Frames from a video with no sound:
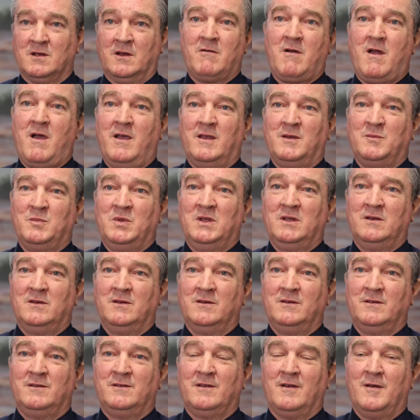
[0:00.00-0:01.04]
are great
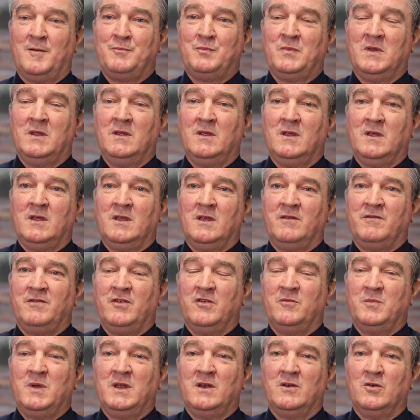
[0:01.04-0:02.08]
because if
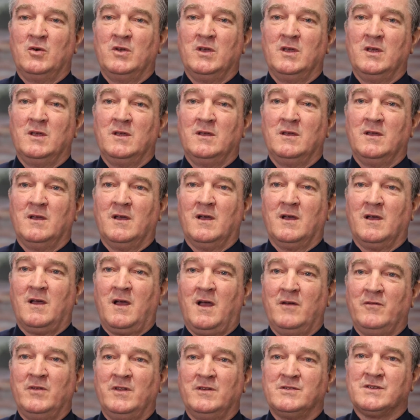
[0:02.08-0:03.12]
you've been looking
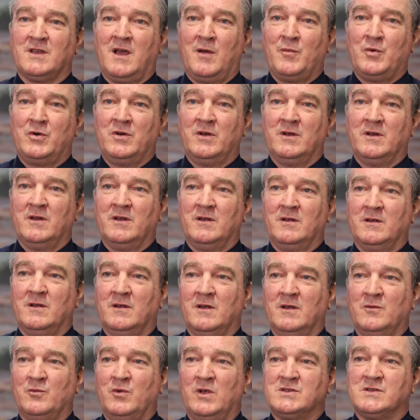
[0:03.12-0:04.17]
over the summer at
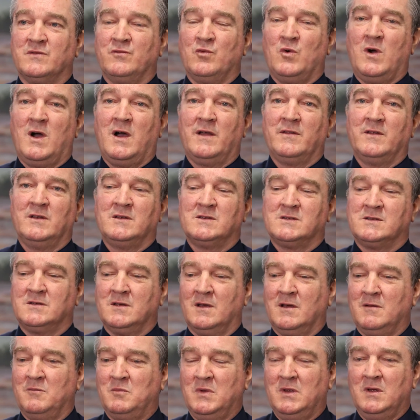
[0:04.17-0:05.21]
a reservoir that's
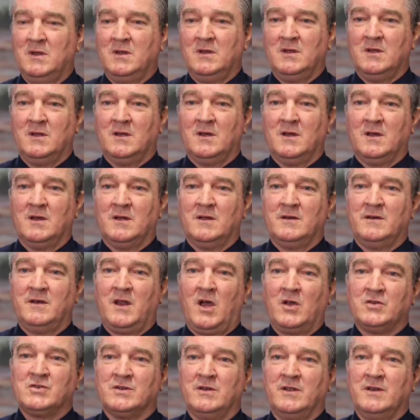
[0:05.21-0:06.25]

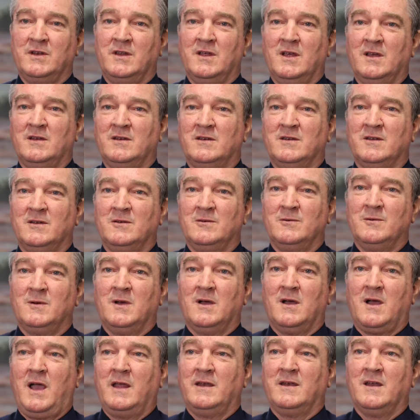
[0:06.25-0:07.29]
notionally down
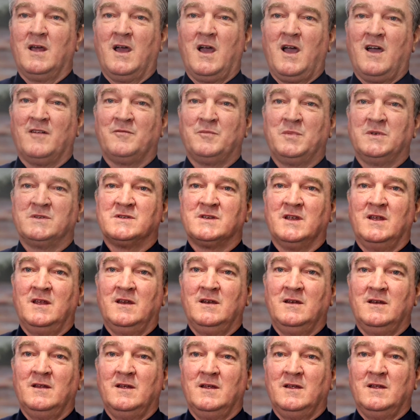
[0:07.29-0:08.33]
to
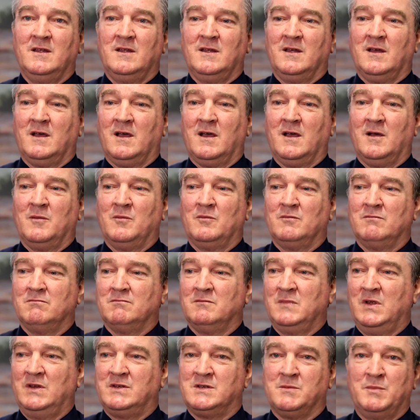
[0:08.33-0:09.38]

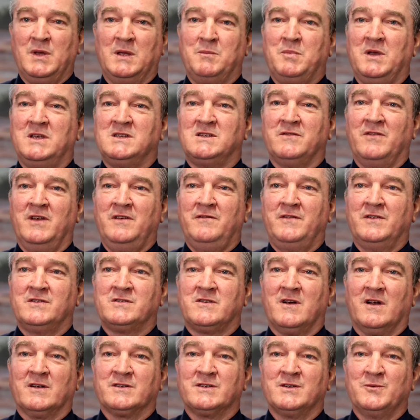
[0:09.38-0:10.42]
8.5%, it's a big piece of
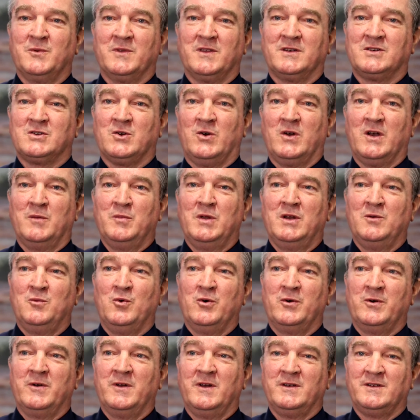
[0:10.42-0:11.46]
infrastructure with a tiny bit of
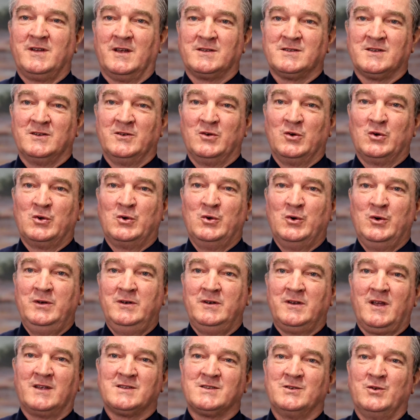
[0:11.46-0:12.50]
water and it doesn't look good,
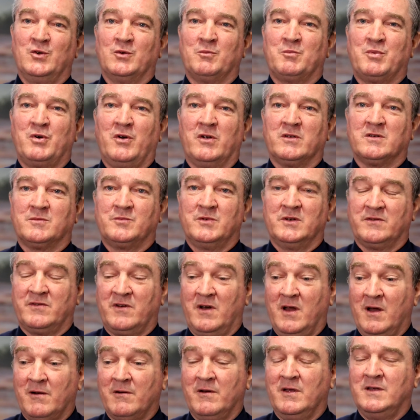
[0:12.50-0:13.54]
it doesn't look prosperous
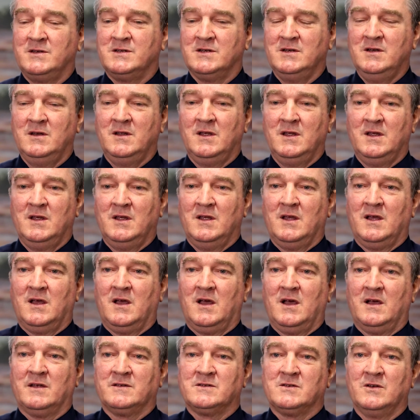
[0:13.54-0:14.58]
for our region.
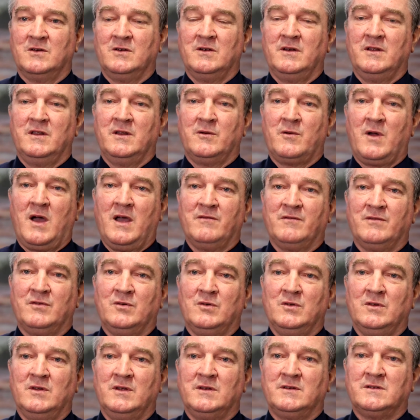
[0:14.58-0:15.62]
Certainly the
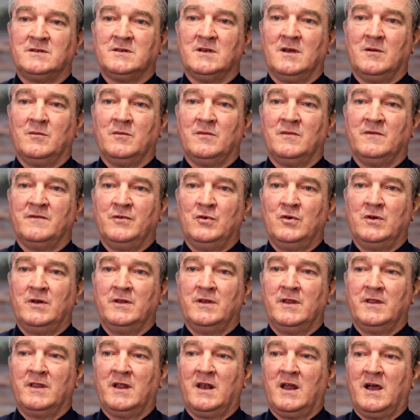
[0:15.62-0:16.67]
rainfall that's
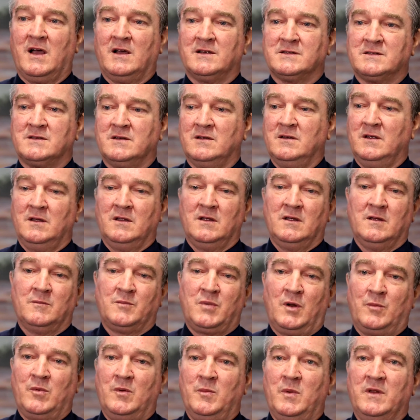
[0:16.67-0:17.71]
fallen in the last
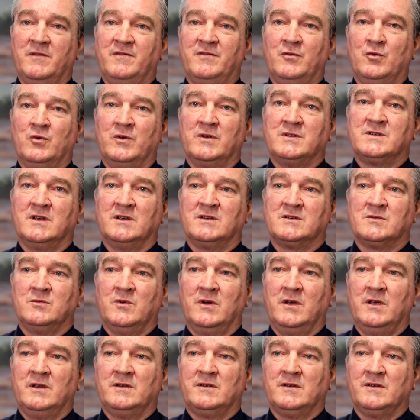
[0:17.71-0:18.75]
probably 4 to 6
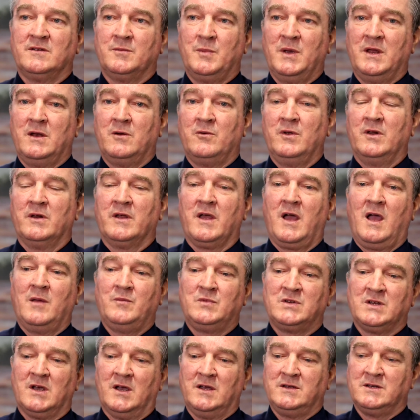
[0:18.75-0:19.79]
weeks has been a real
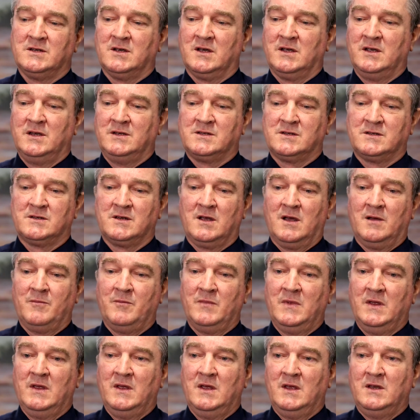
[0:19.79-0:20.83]
game changer. It's
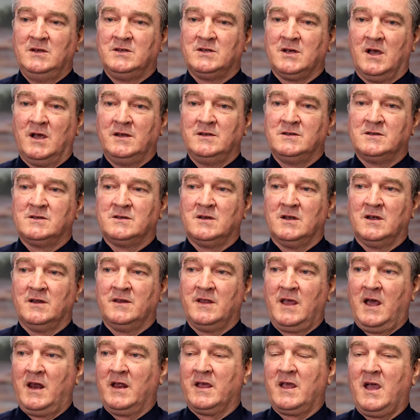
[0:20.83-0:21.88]
changed,
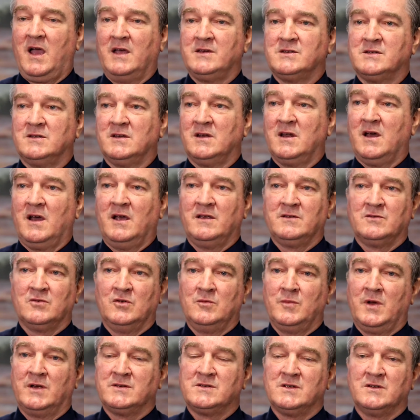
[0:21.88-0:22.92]
the allocation today is
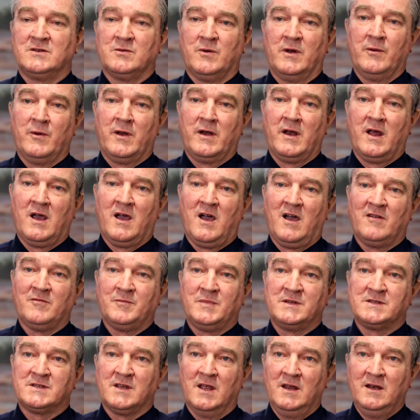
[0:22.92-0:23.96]
almost at
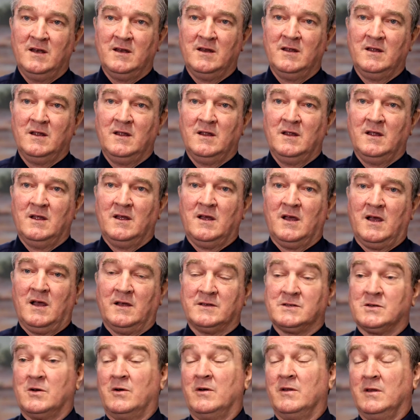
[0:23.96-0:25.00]

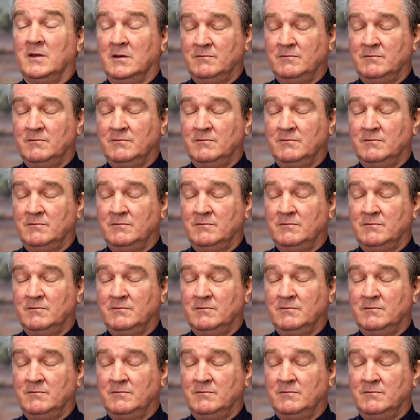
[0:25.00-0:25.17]
21.5%. Sorry,